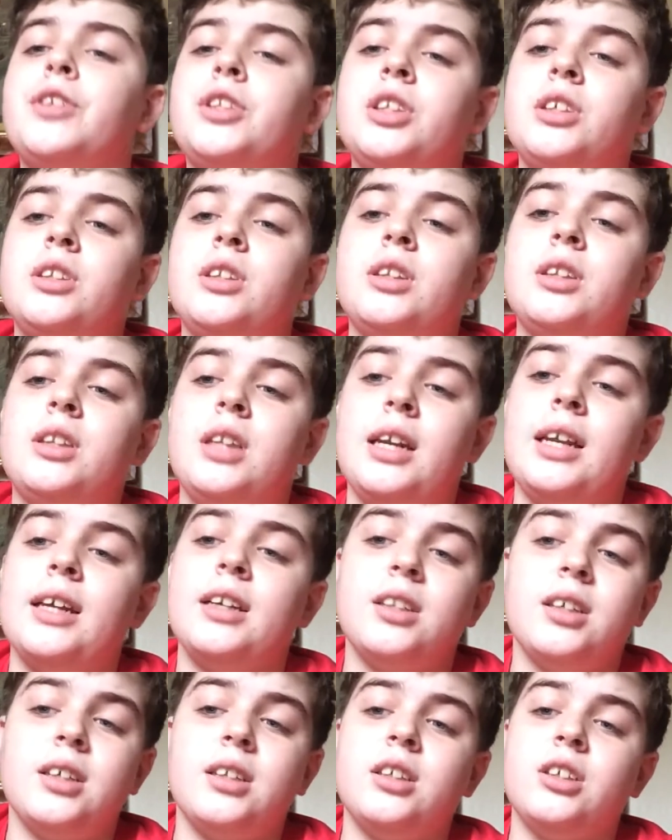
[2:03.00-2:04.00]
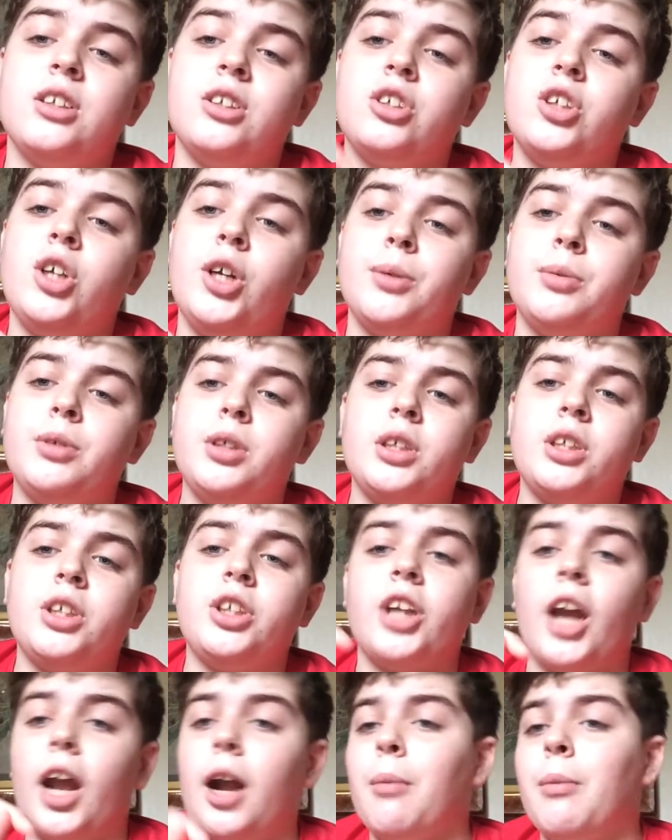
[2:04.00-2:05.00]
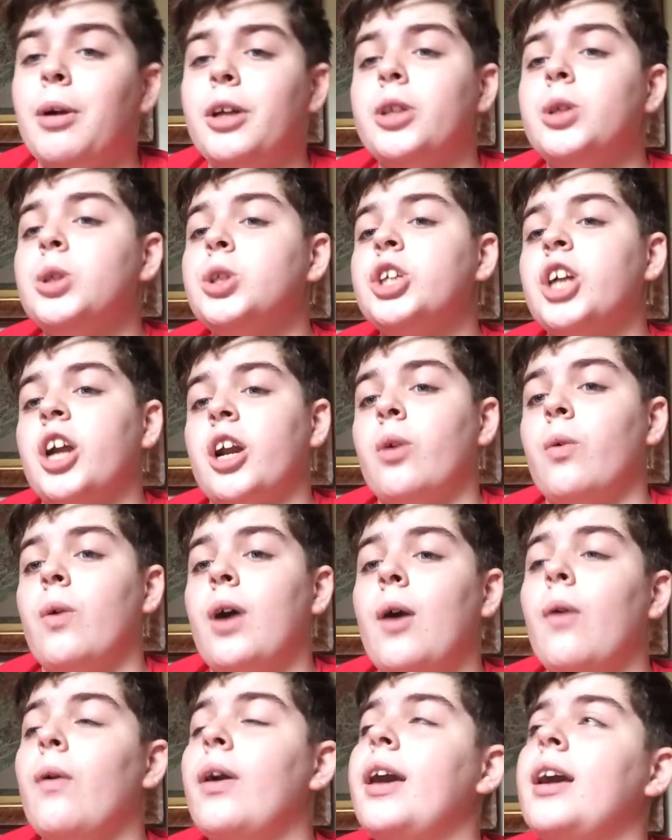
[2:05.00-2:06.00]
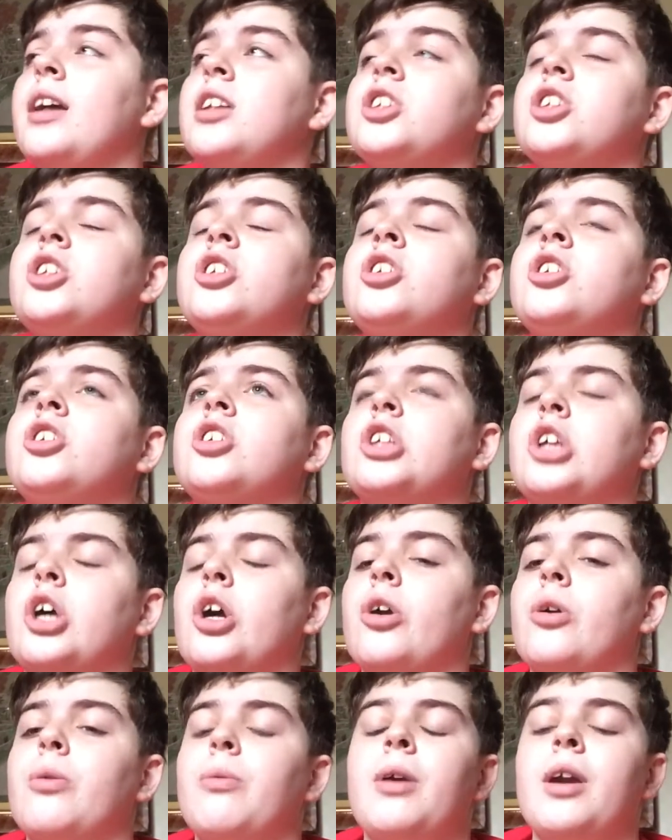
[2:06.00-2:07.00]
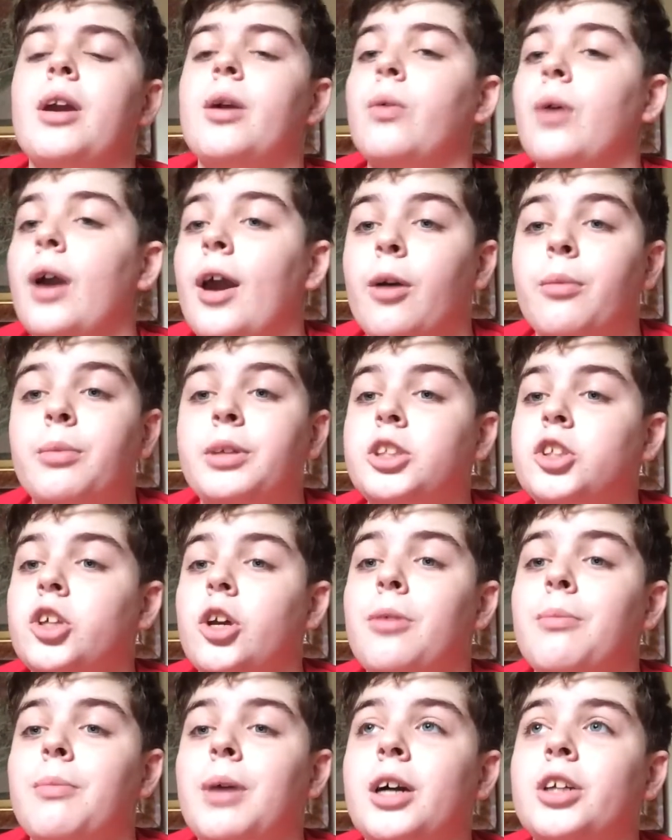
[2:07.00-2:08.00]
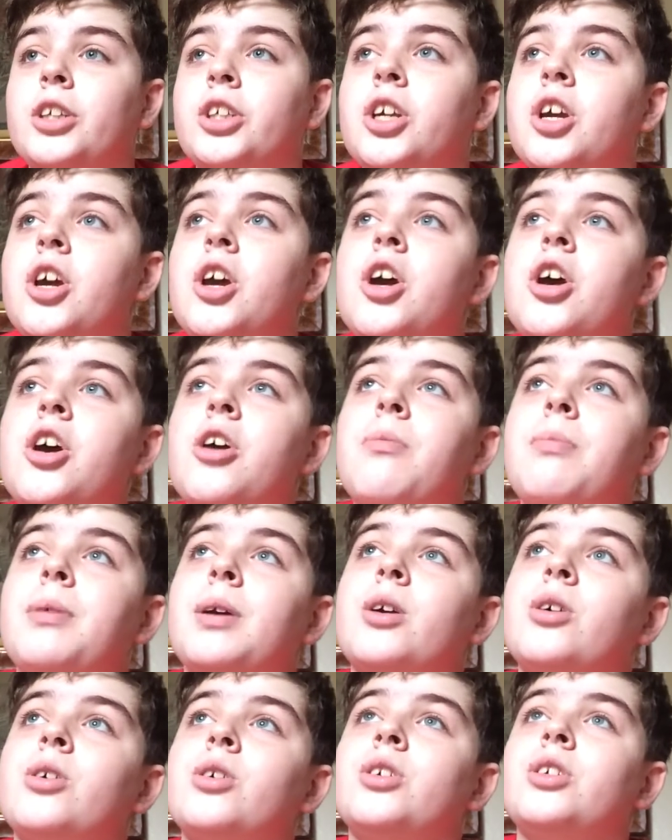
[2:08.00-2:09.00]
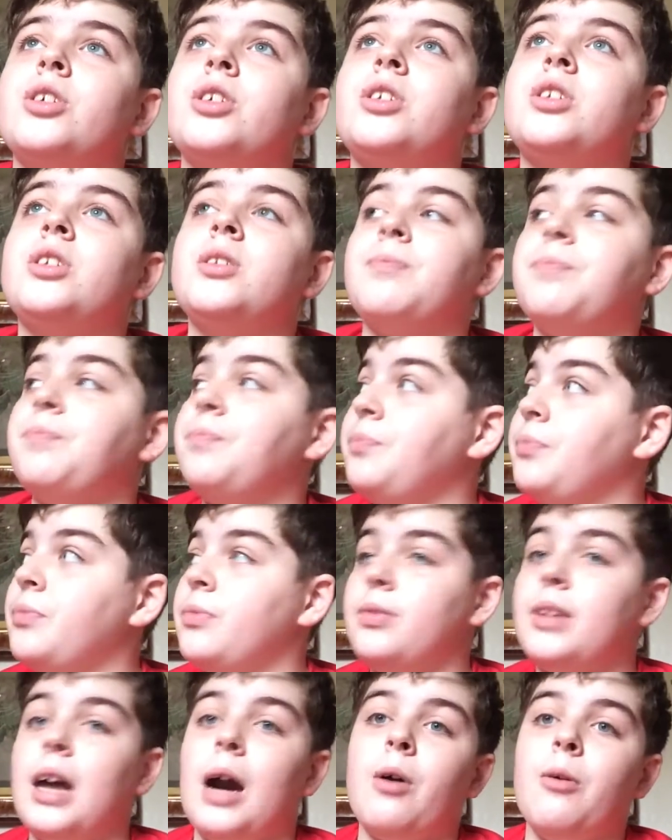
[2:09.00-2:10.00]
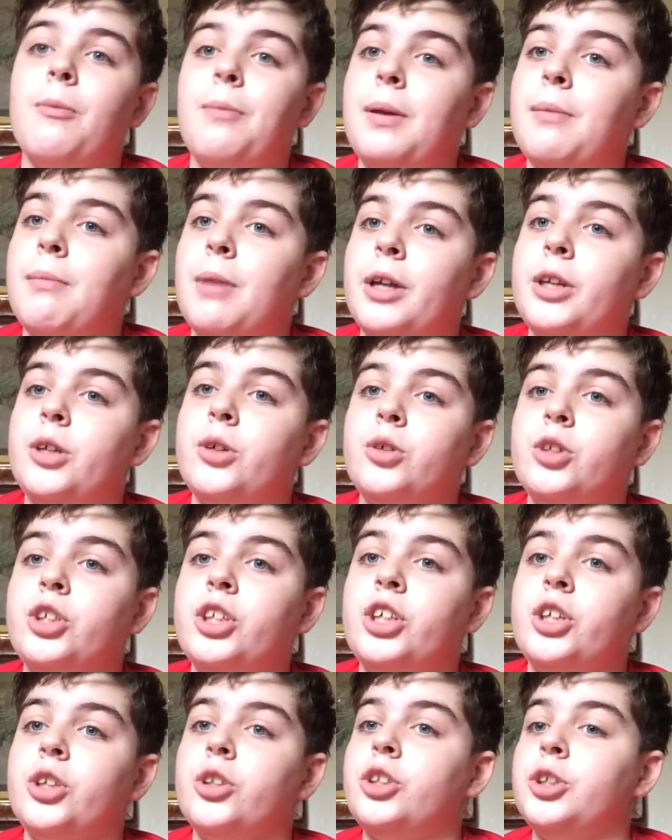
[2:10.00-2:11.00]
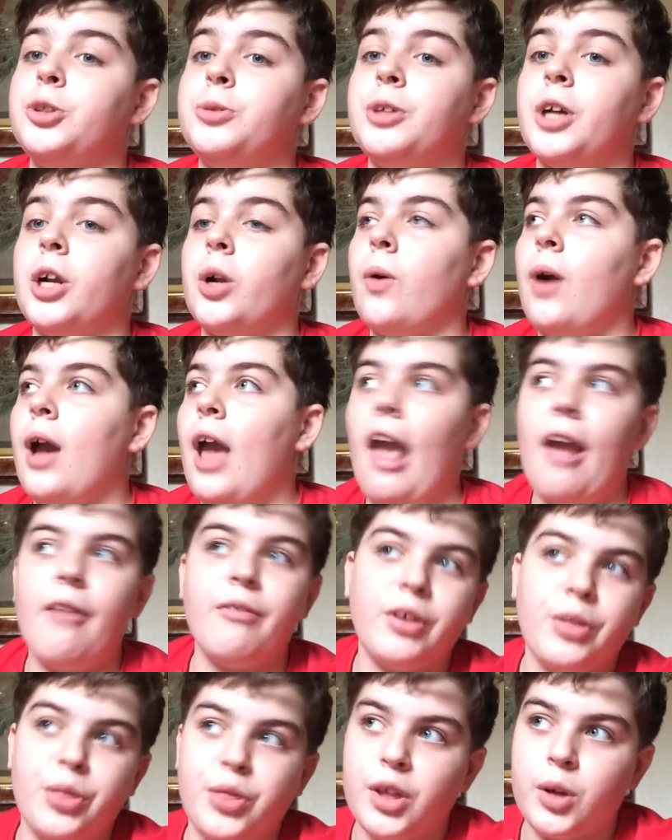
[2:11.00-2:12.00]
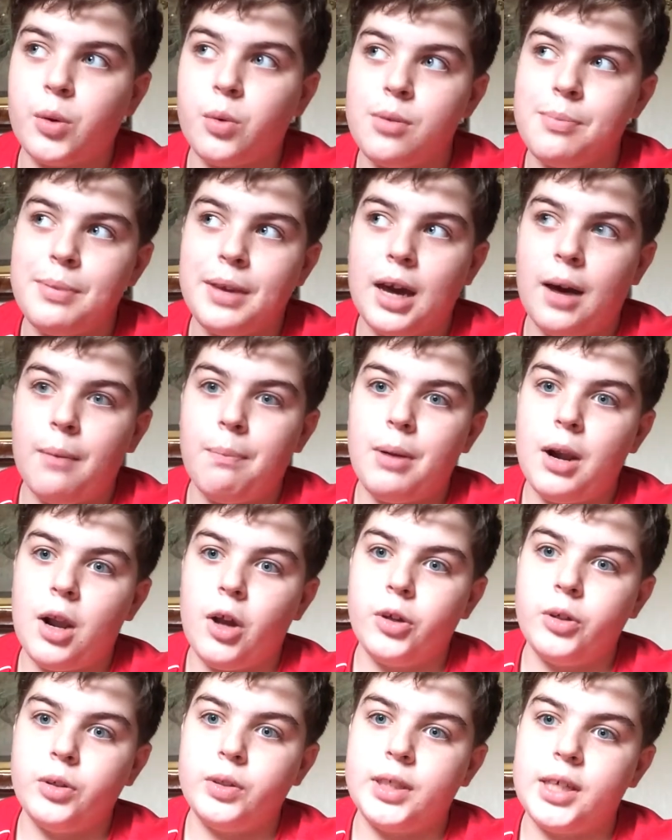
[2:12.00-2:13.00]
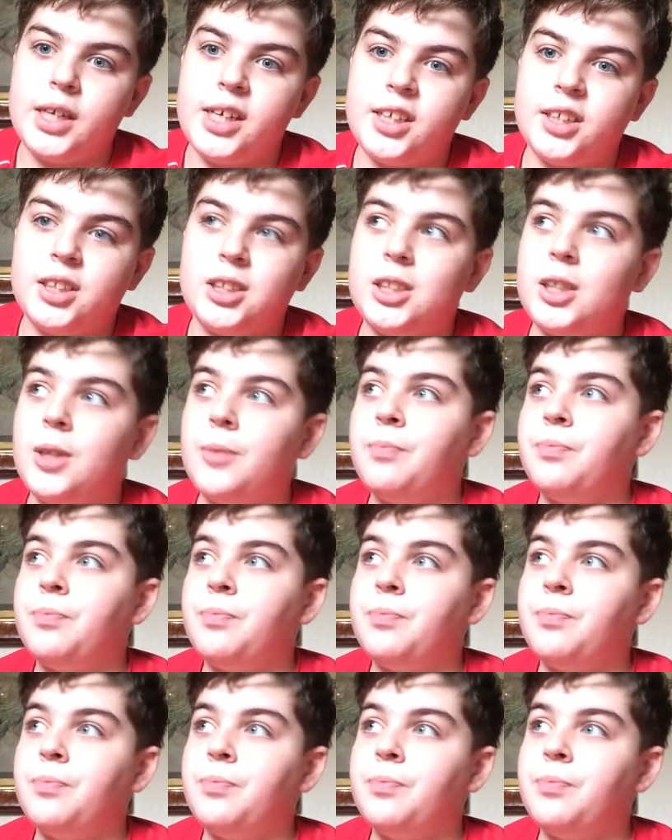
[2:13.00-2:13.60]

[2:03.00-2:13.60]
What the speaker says: to the link in the description and check my new channel out. It will help me so much because that will be my new YouTube channel. Everything will be uploaded.